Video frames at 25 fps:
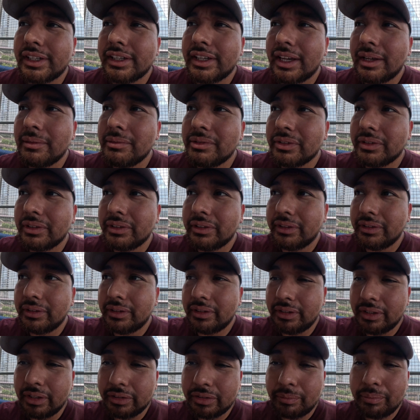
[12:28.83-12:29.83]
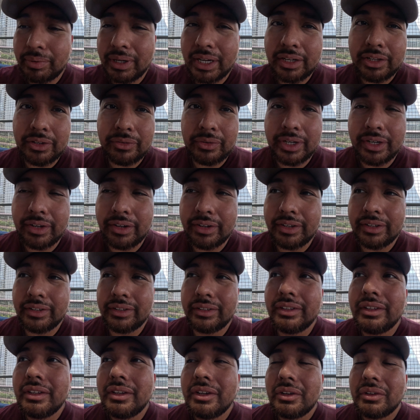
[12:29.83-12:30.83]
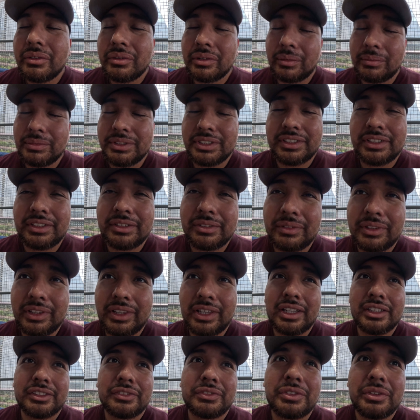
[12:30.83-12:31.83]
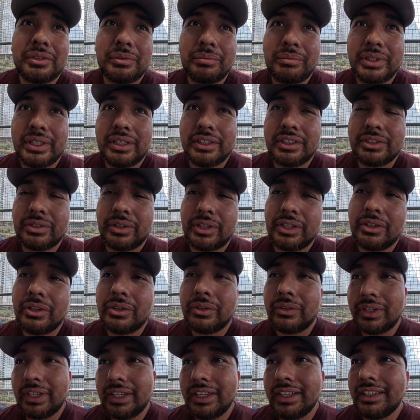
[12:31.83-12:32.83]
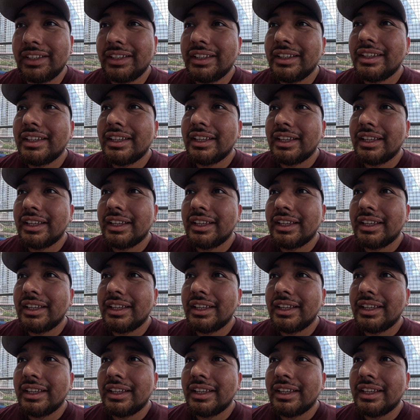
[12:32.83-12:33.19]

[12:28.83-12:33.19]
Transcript: I came to another patio area where I'm just gonna relax for a bit until I go eat,